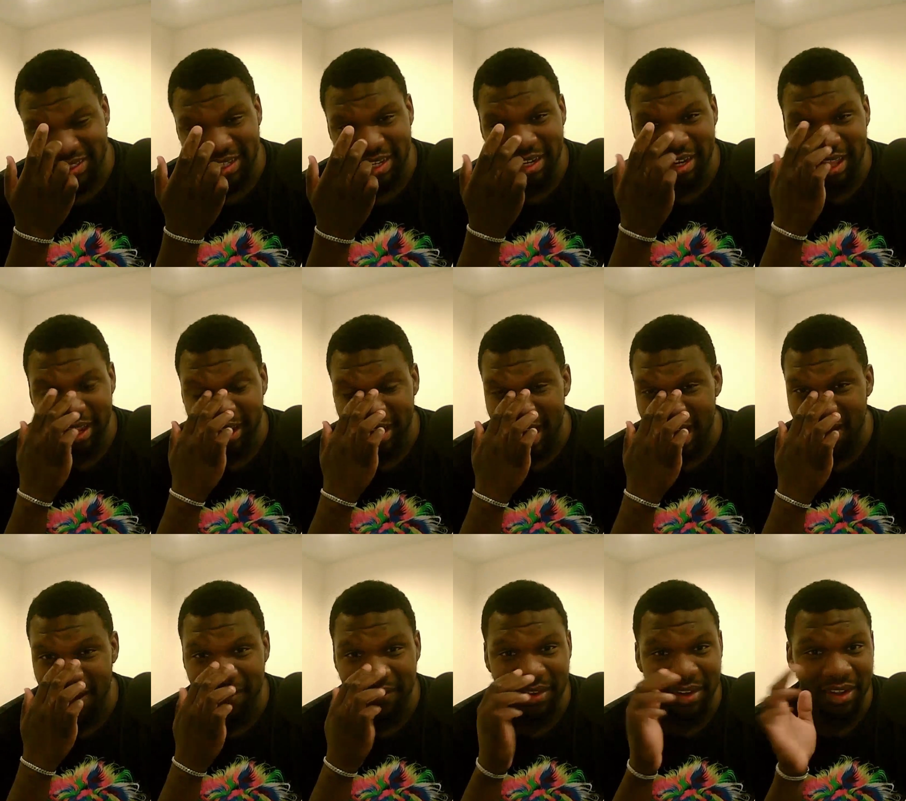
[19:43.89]
And like, I
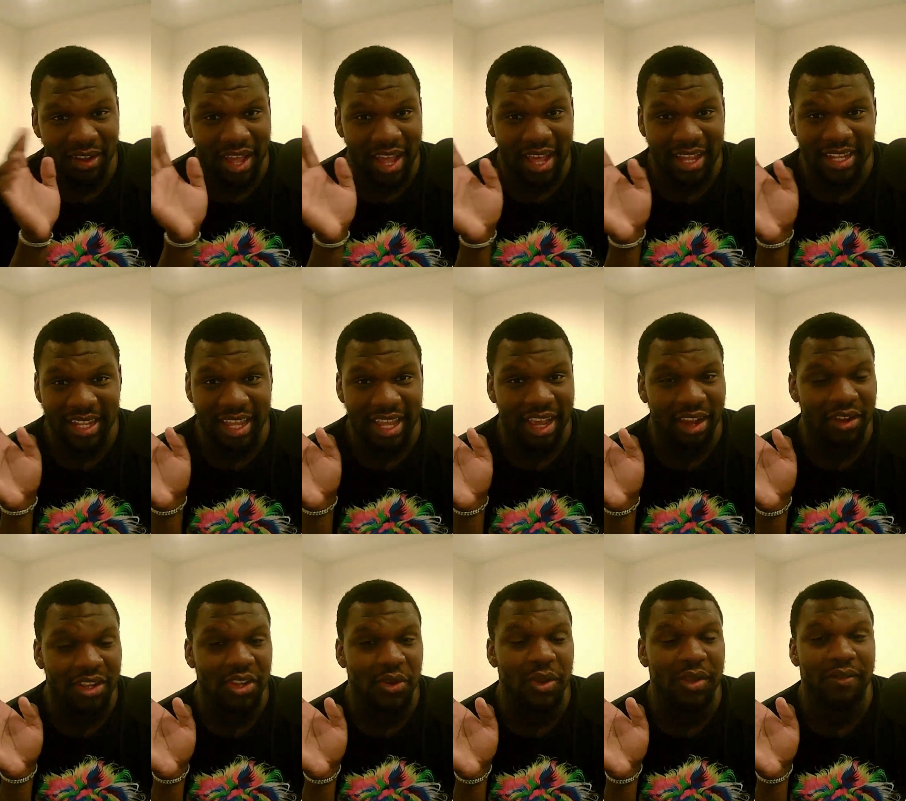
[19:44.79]
don't even know how the hell
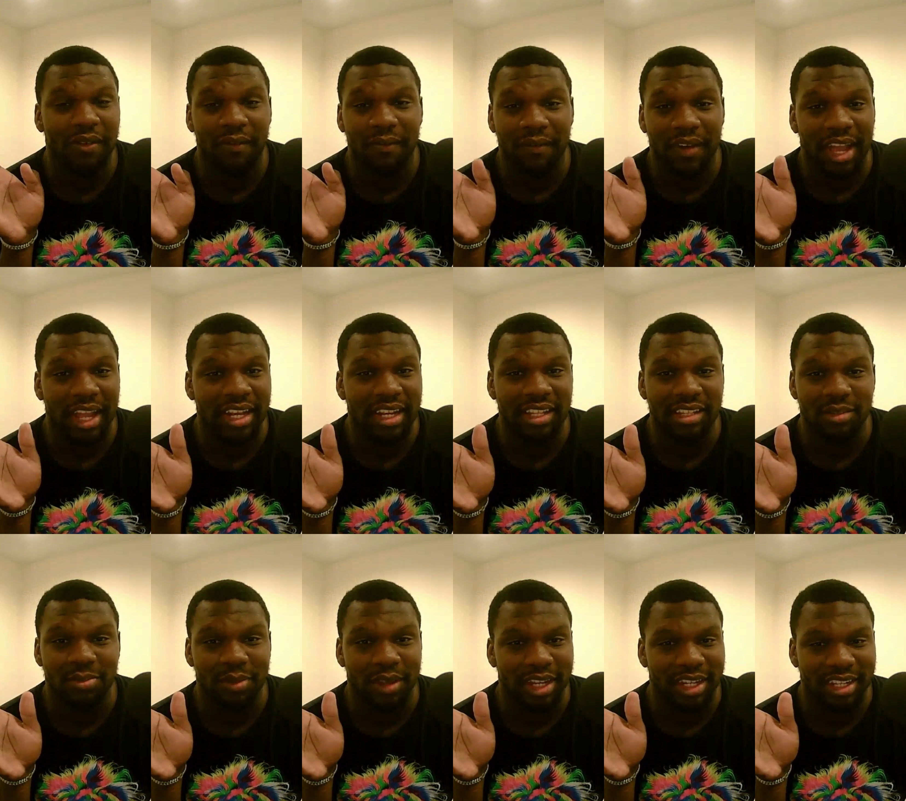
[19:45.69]
you even find these
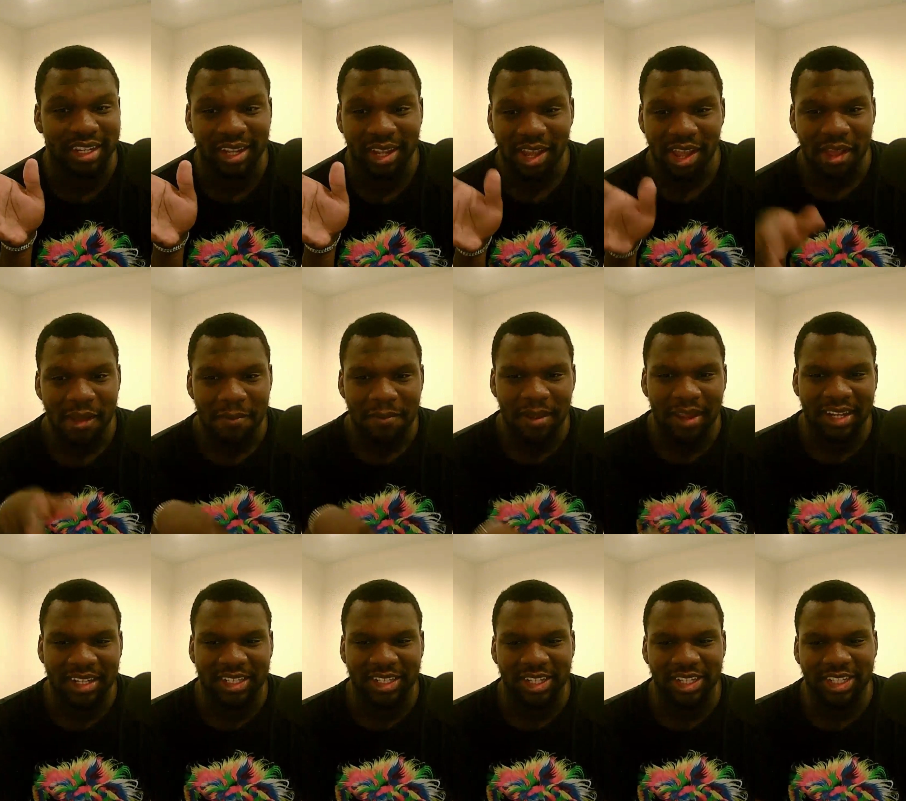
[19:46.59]
pic
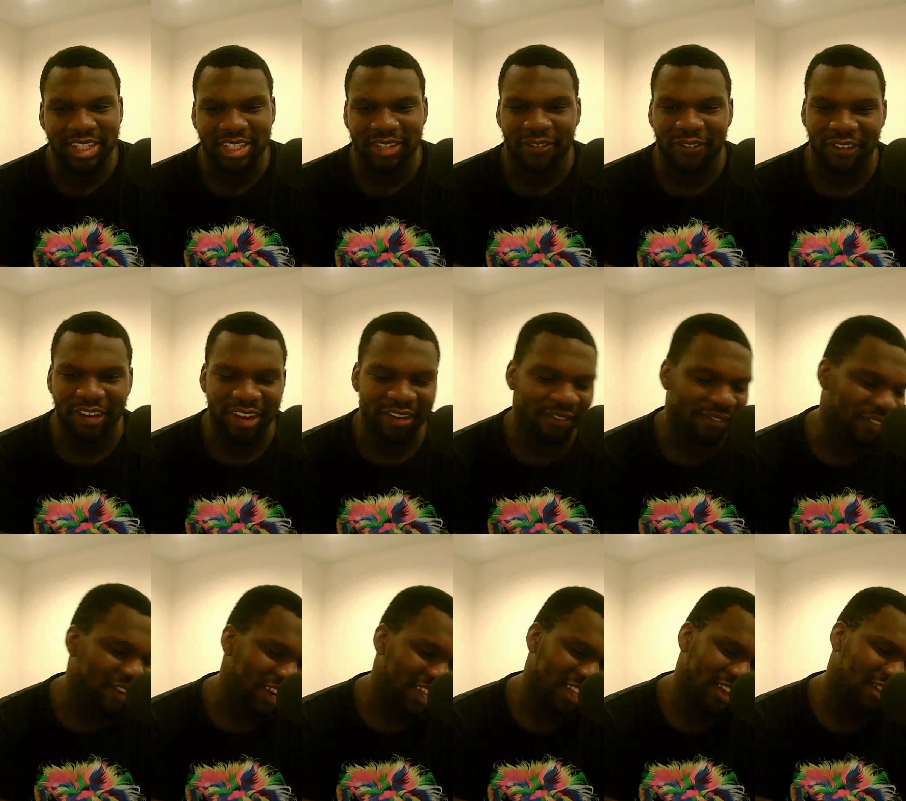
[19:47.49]
pictures for your
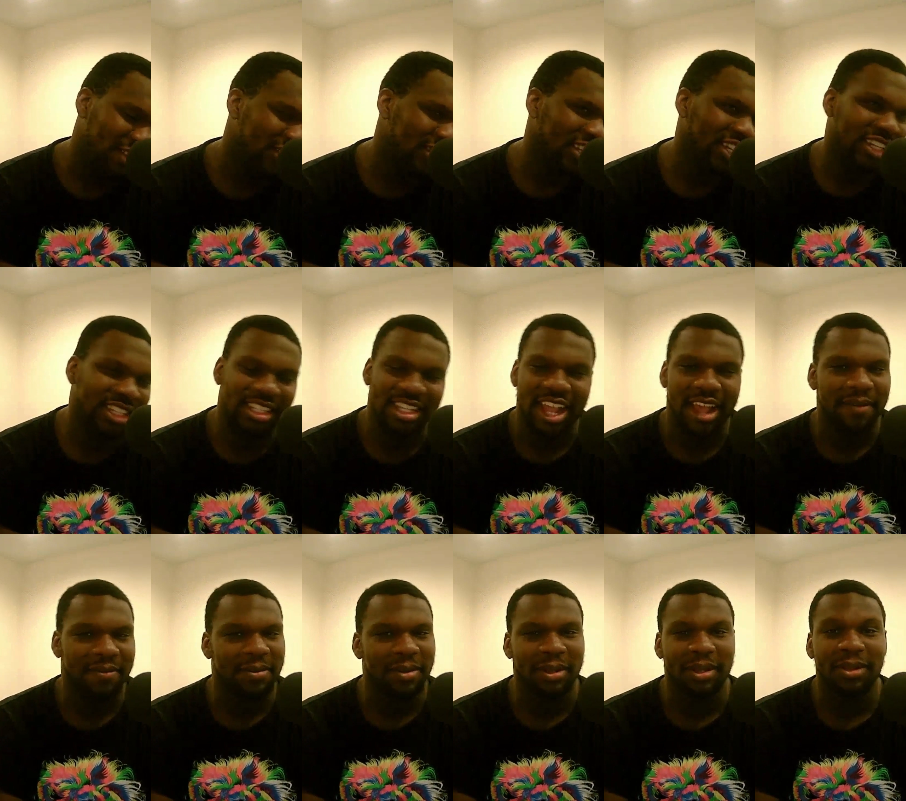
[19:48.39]
videos. It's
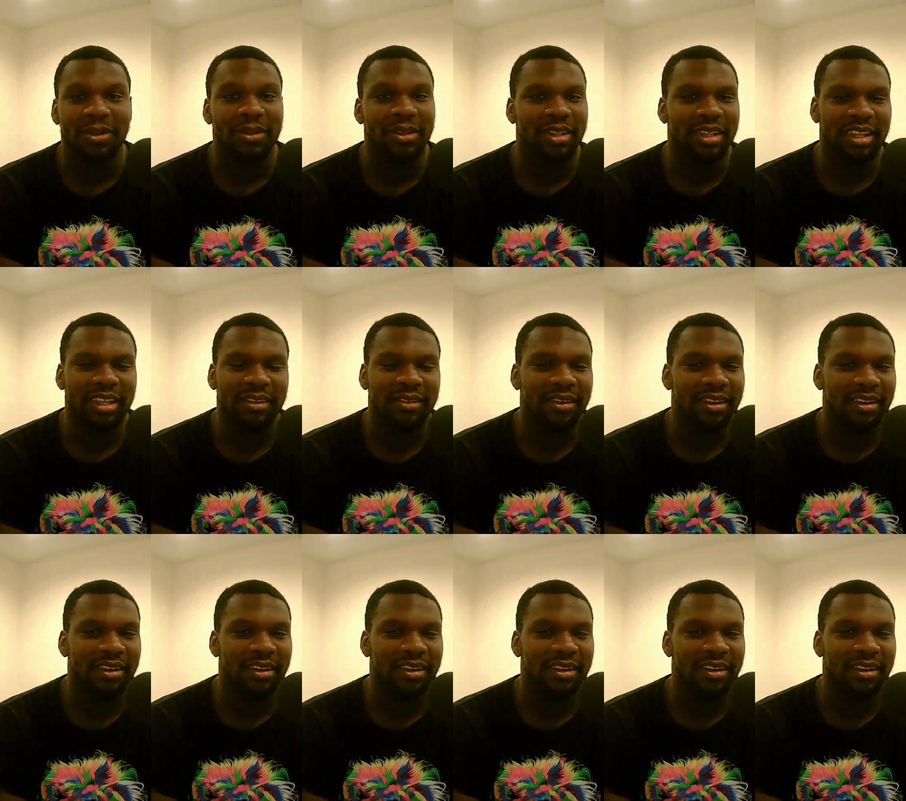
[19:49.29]
absolutely